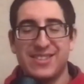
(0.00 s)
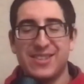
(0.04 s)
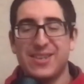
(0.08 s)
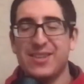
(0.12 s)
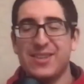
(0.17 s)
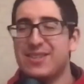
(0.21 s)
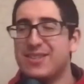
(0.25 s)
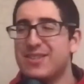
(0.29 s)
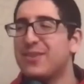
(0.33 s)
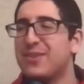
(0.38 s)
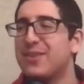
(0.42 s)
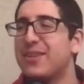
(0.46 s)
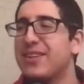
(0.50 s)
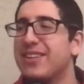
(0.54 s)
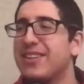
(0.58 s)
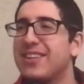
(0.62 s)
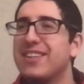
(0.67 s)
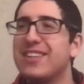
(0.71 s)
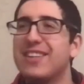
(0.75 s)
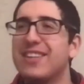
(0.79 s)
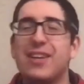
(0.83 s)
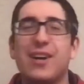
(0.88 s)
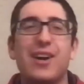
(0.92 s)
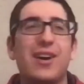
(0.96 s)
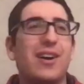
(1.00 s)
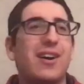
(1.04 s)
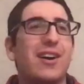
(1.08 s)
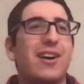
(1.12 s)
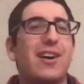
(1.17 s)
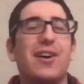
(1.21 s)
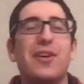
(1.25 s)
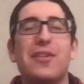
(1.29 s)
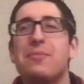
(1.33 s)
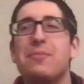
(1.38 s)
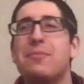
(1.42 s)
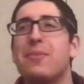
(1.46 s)
it's a real,
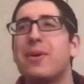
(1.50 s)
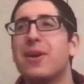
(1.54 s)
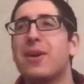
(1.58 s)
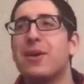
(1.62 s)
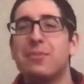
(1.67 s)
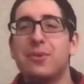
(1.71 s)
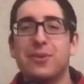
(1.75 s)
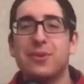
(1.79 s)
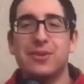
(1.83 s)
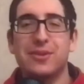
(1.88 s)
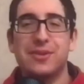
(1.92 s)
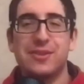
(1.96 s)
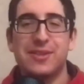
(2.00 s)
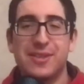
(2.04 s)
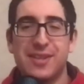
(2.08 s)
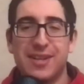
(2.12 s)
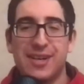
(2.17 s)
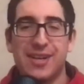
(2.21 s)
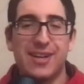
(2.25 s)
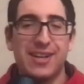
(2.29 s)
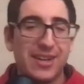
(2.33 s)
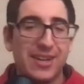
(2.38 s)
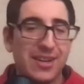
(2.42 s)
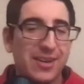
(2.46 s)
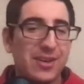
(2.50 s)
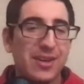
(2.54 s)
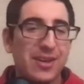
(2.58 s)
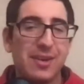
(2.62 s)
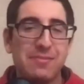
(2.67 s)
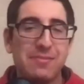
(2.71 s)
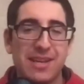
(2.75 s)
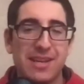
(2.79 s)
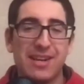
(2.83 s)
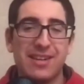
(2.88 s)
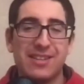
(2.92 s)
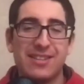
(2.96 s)
all the marbles are,
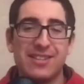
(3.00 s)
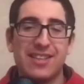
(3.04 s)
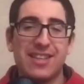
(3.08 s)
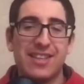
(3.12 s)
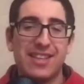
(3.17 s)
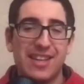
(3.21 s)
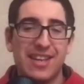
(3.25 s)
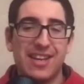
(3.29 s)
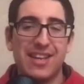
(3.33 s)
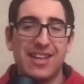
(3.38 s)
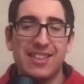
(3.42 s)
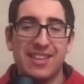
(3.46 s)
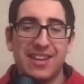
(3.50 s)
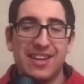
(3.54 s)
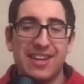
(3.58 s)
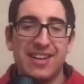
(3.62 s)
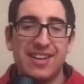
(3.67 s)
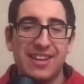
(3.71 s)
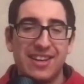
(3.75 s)
come down to the end there.